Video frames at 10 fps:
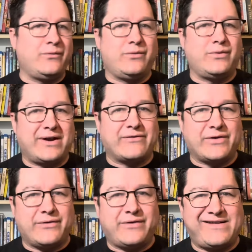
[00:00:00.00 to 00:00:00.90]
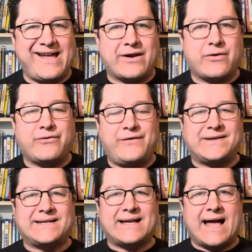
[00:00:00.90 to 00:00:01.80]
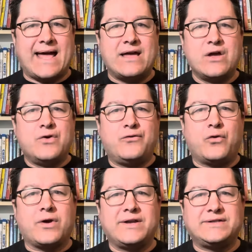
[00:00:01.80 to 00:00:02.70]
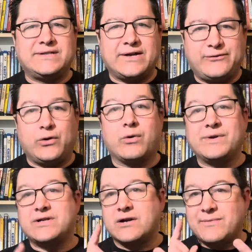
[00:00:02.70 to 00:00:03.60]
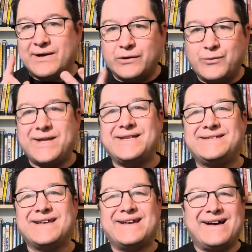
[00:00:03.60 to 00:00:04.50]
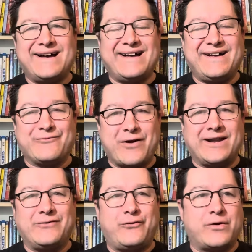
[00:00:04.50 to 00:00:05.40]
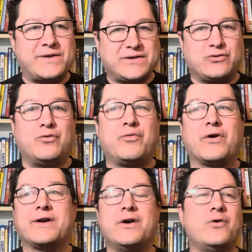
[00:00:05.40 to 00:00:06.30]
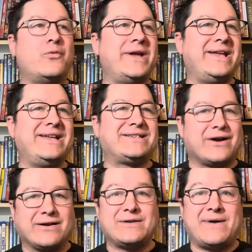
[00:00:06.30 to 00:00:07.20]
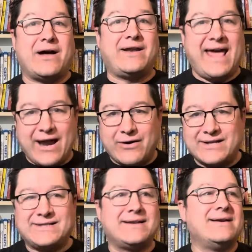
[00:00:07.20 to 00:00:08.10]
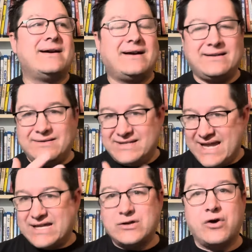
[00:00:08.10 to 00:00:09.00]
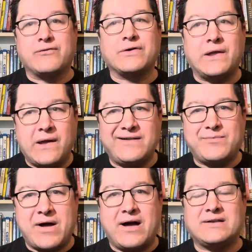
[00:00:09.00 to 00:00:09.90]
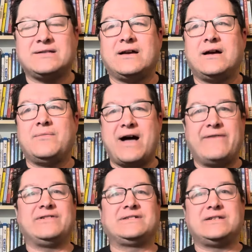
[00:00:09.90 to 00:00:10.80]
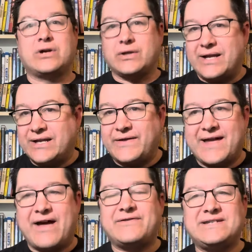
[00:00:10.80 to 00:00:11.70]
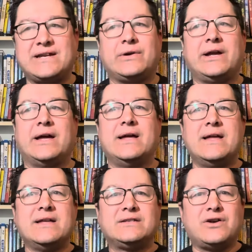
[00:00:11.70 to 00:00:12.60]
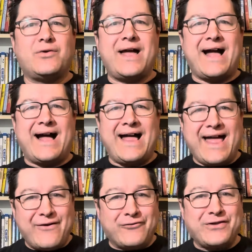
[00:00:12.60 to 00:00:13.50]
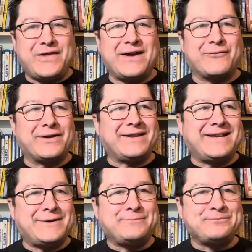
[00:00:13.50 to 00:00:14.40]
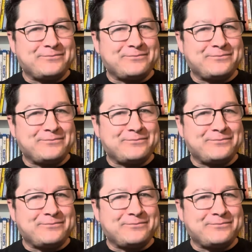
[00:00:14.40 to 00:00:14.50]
whatever, the janitor, the fix-it guy for his floor. We talked about Louise running for the school board. We talked about Harris taking over the lunchbox. Obviously, Darlene in the cafeteria. So everything really,